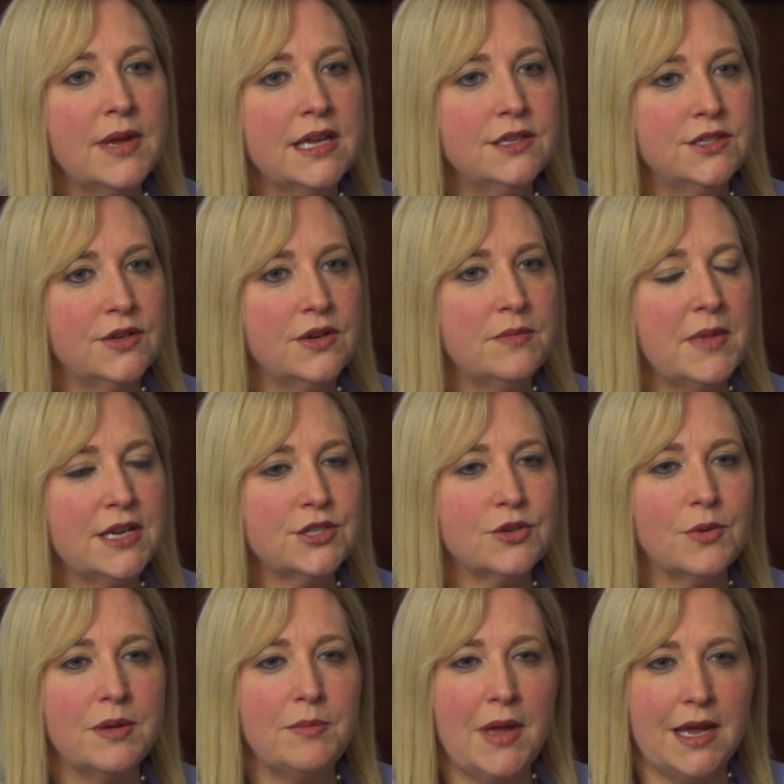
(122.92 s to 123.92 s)
we can do to make
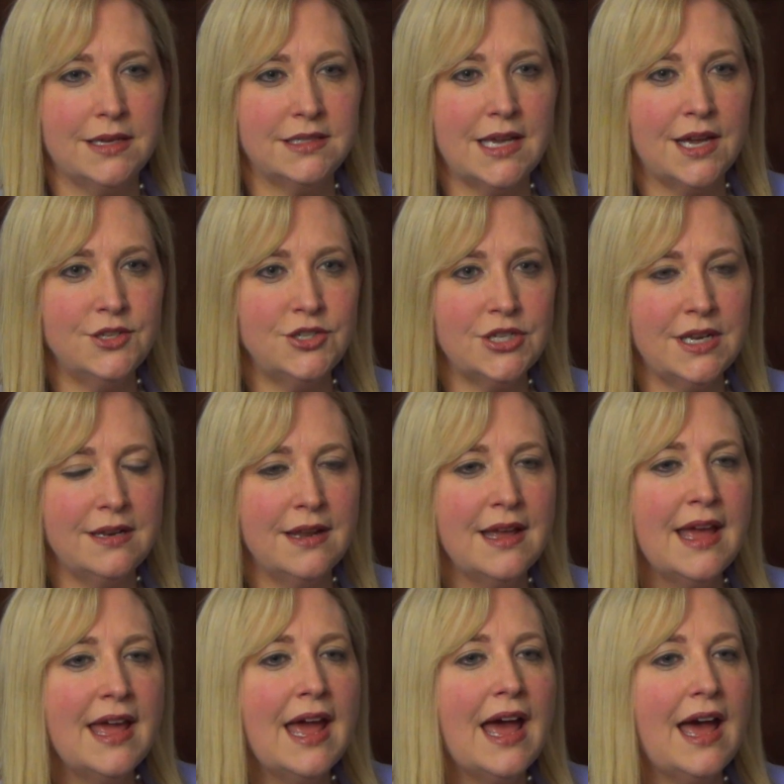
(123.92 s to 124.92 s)
sure we pay attention
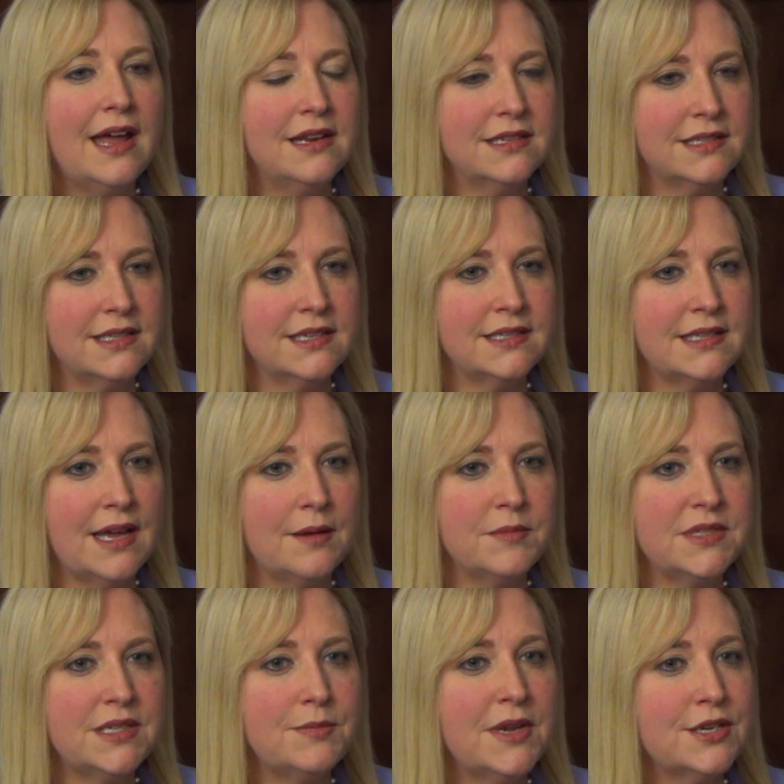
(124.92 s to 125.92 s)
and assist
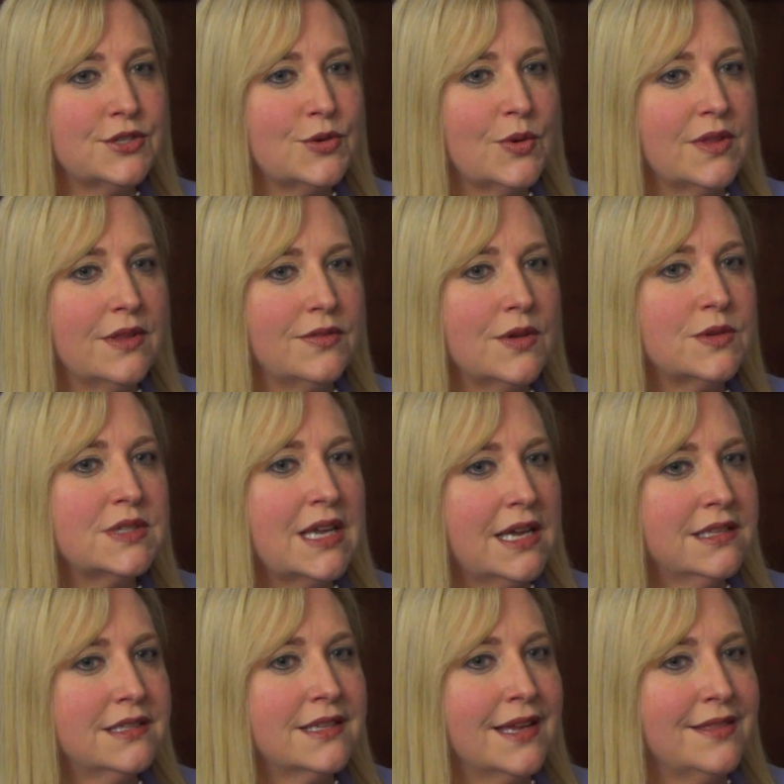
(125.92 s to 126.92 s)
them to make sure that those
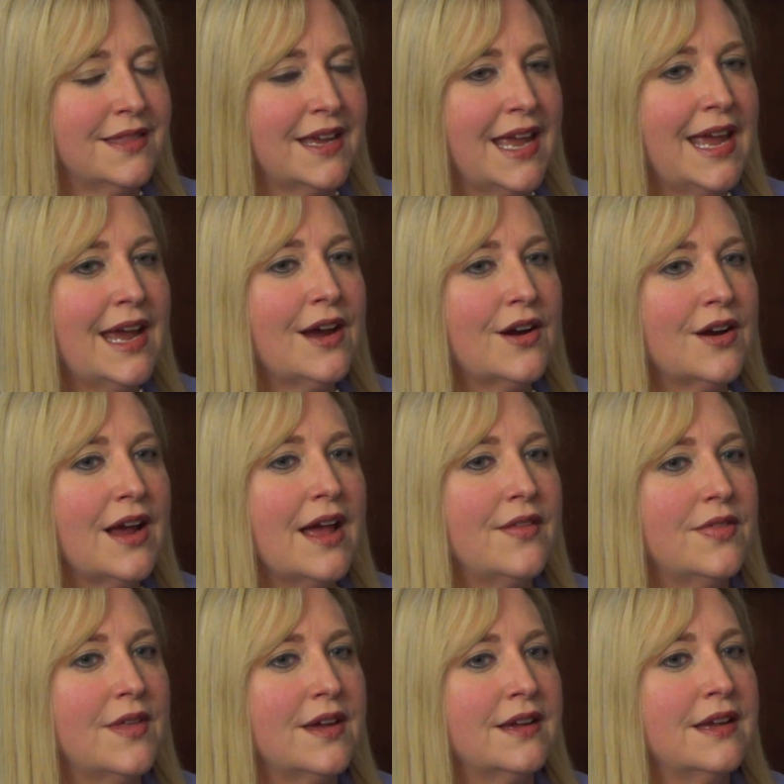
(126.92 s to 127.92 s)
kids get the care
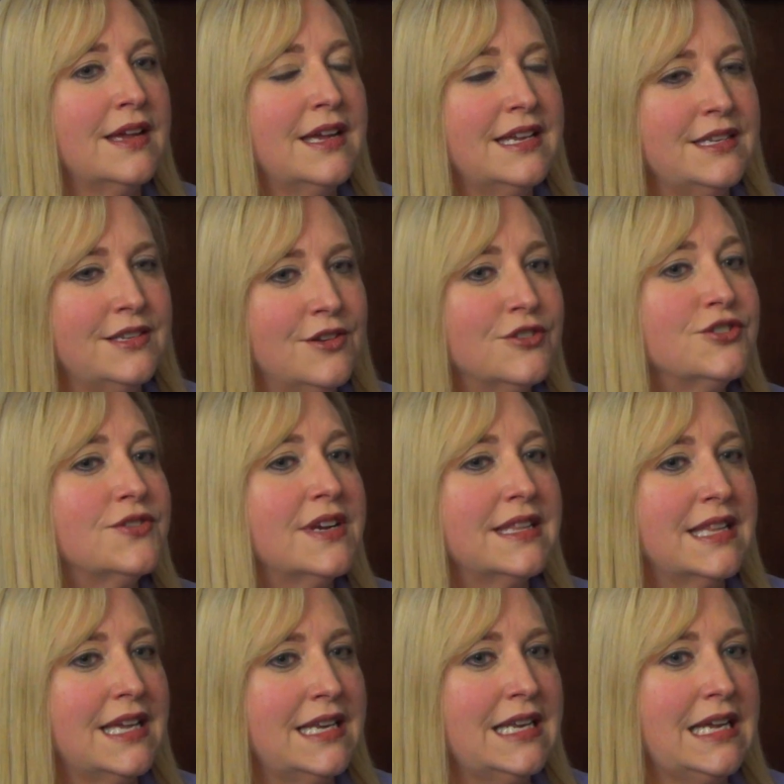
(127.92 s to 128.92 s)
and the
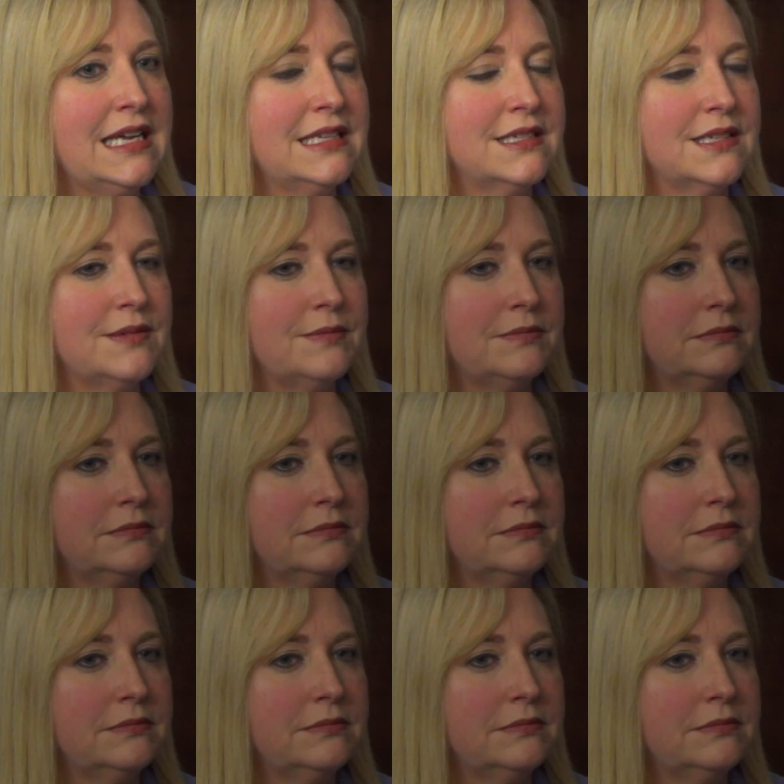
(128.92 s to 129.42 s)
nurturing they need.